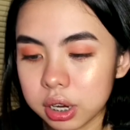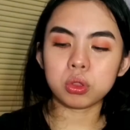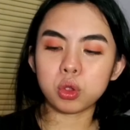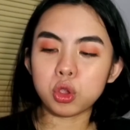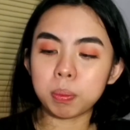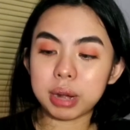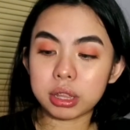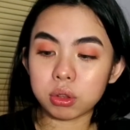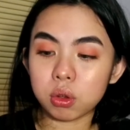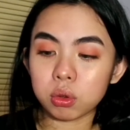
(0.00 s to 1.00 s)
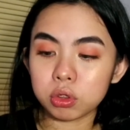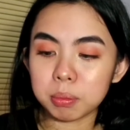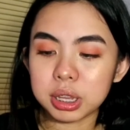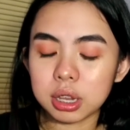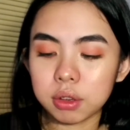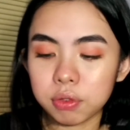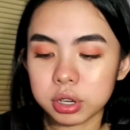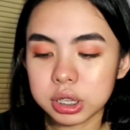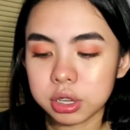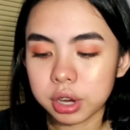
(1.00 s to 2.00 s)
Do you plan to go to Manila for
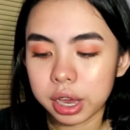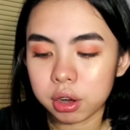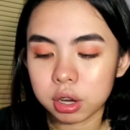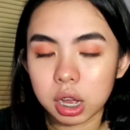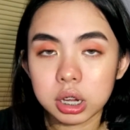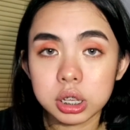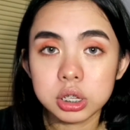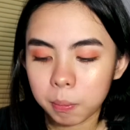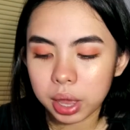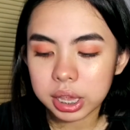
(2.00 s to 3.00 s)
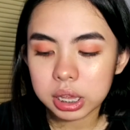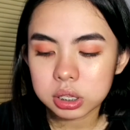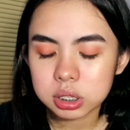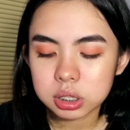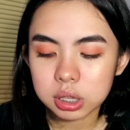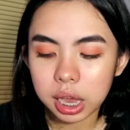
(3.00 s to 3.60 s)
senior high or college? I guess,